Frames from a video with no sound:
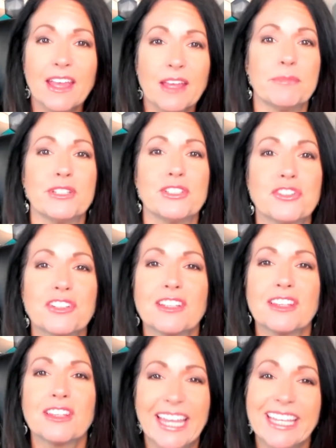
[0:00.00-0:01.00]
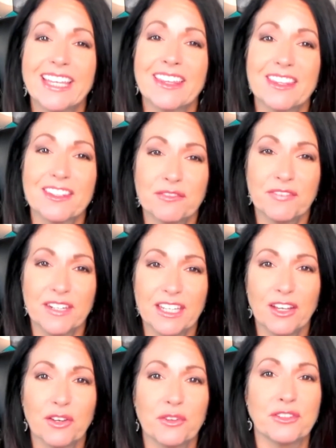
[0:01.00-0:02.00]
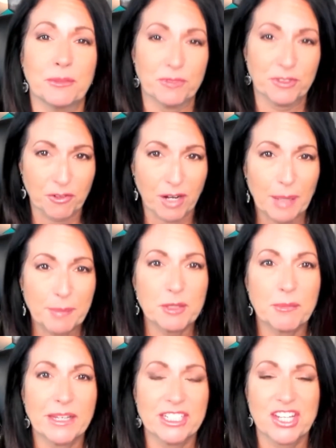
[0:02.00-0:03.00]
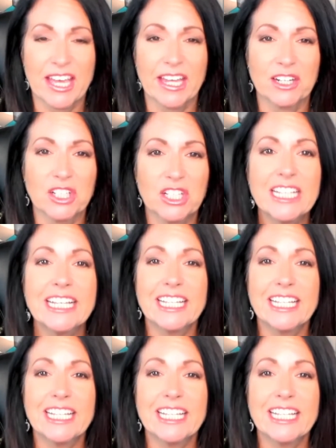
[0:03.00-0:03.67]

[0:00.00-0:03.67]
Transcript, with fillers: And be sure to like this video, subscribe to my channel,